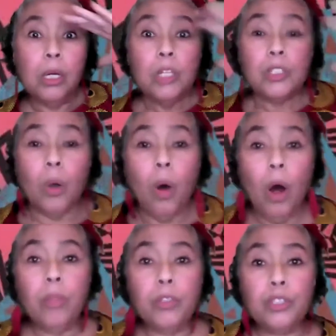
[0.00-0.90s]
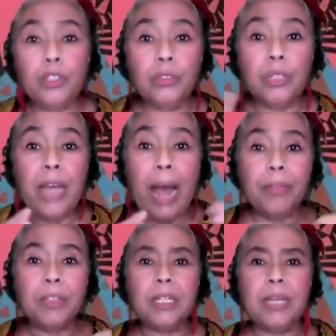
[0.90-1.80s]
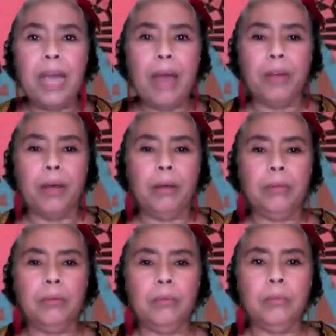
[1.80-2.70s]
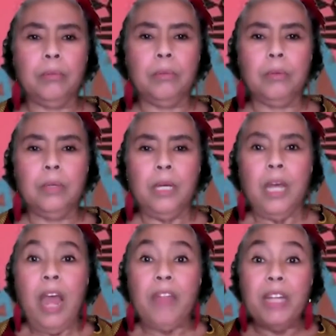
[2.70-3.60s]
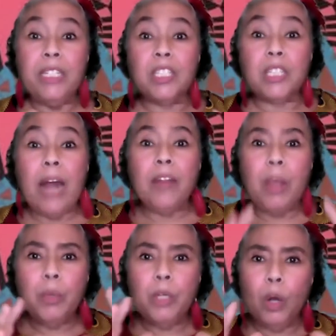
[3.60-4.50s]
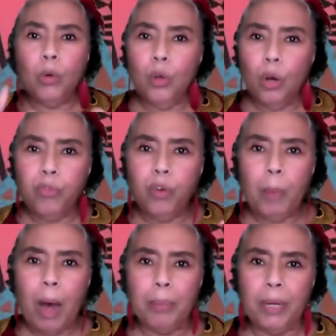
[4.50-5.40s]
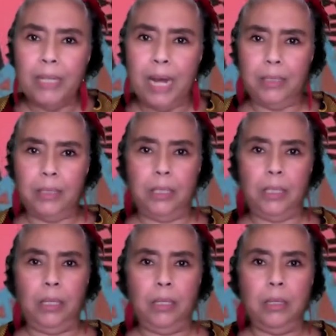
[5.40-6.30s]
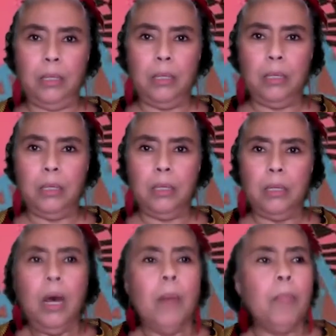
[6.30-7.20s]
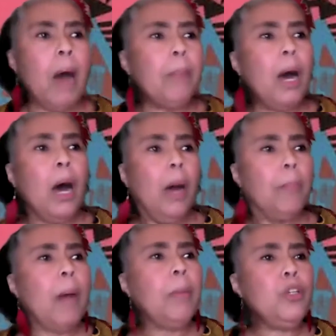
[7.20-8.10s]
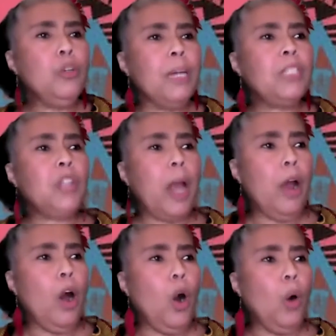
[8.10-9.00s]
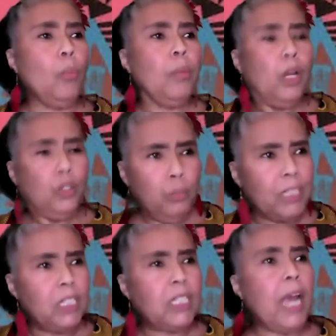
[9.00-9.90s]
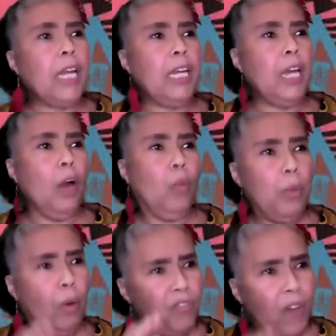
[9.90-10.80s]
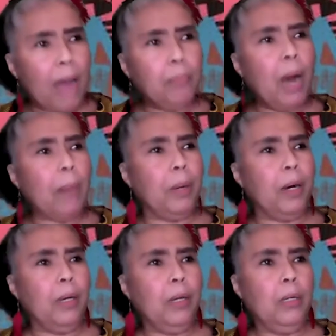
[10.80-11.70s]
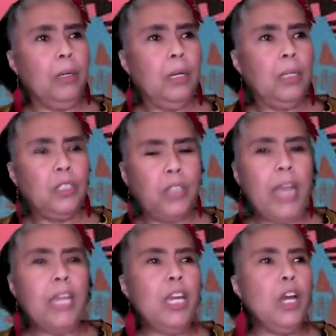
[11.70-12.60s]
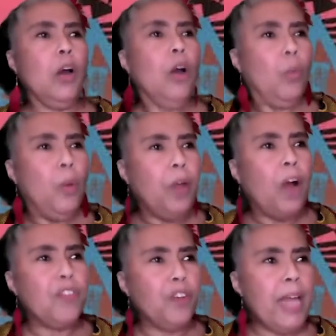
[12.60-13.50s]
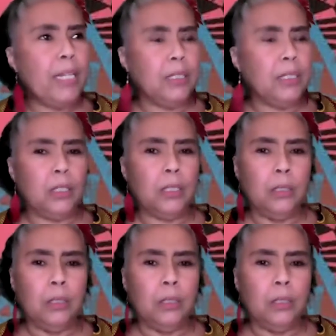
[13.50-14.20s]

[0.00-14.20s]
So all the children gathered together and they decided they would go look for Papa Anansi. Mama, Mama, you must stay home. You must stay here. We will find Papa. Stay here with our friends.